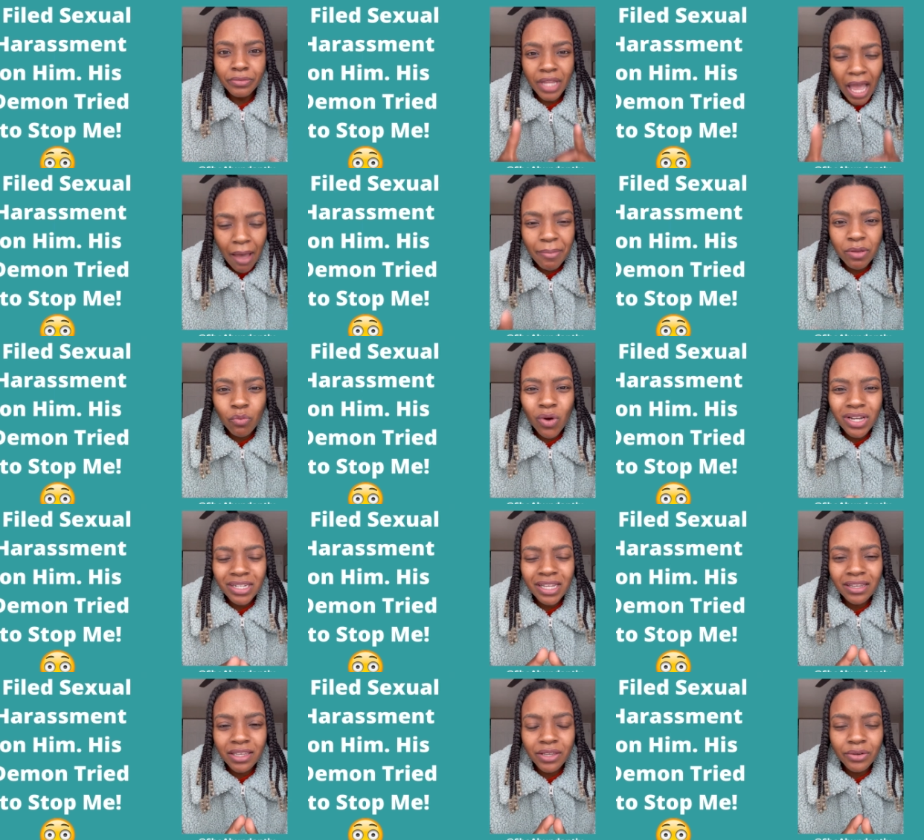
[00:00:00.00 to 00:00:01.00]
I've been wanting
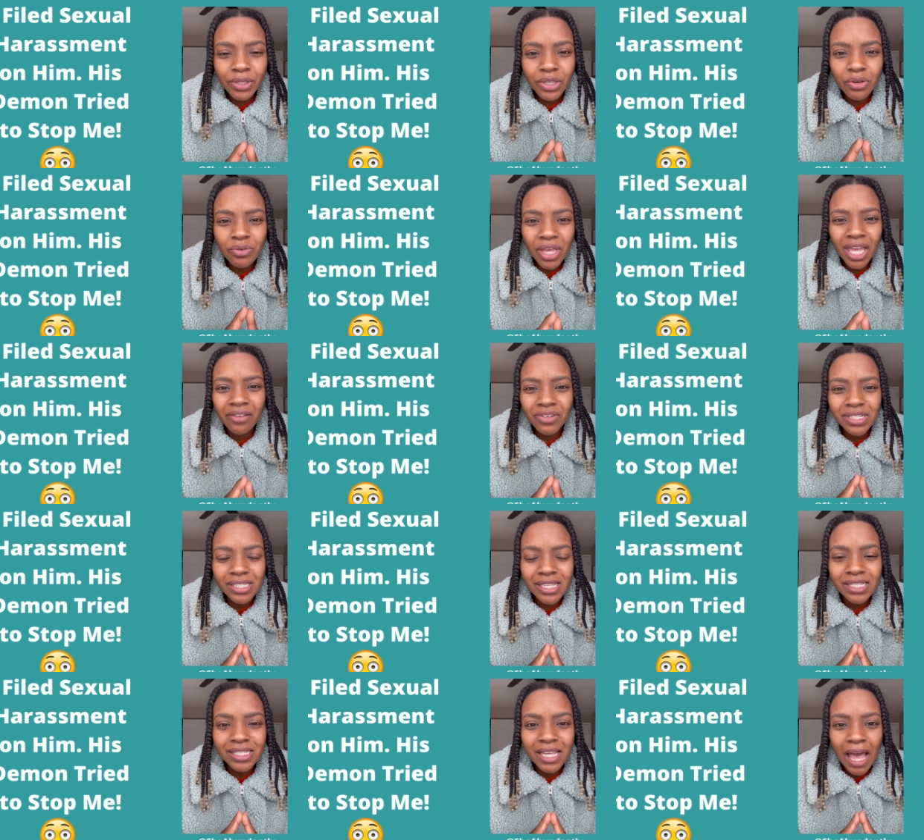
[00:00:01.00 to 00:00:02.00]
to kill you ever
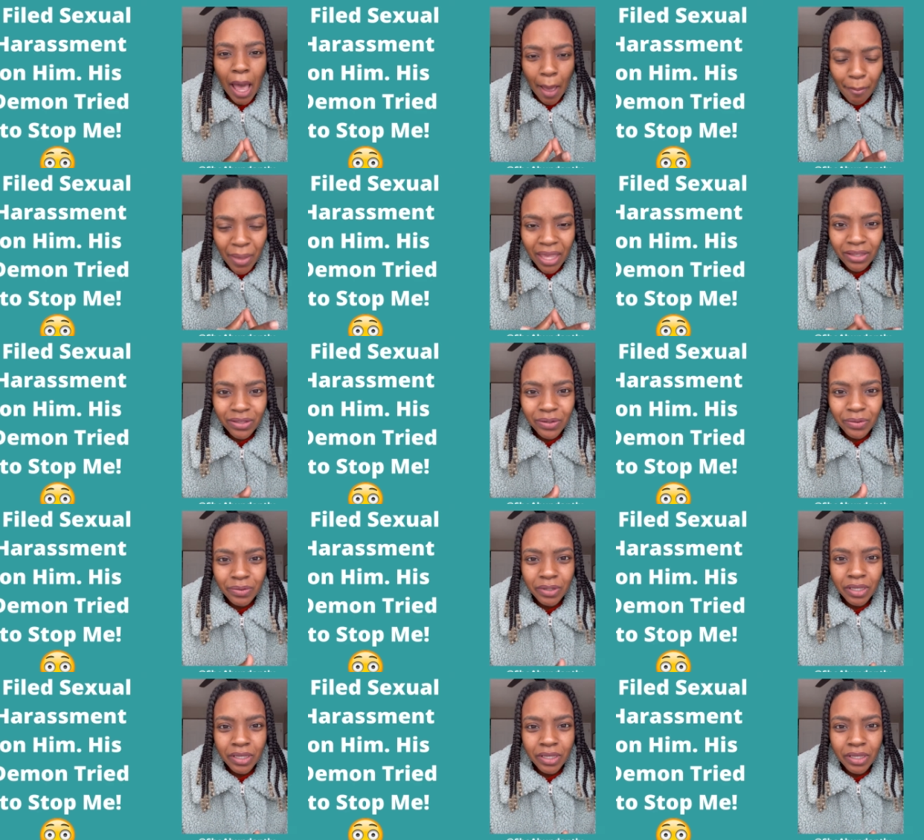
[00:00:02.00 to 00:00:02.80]
since I met you.